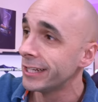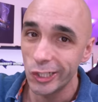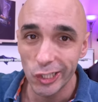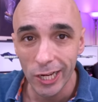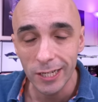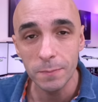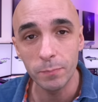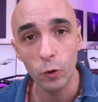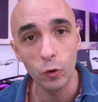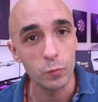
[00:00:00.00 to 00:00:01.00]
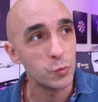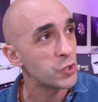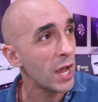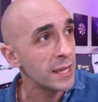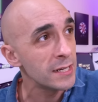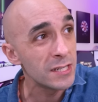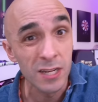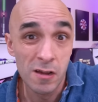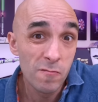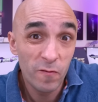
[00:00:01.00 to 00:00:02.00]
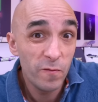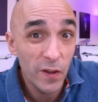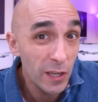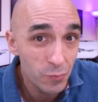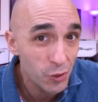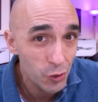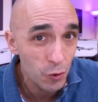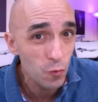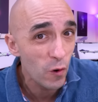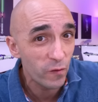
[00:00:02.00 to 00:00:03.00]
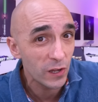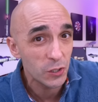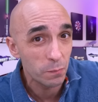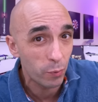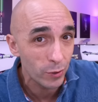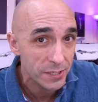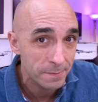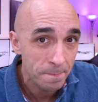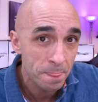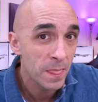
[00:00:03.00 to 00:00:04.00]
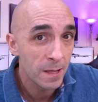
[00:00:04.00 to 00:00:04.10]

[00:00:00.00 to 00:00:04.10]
Shelly bulbs and Philips Hue, if that's your poison.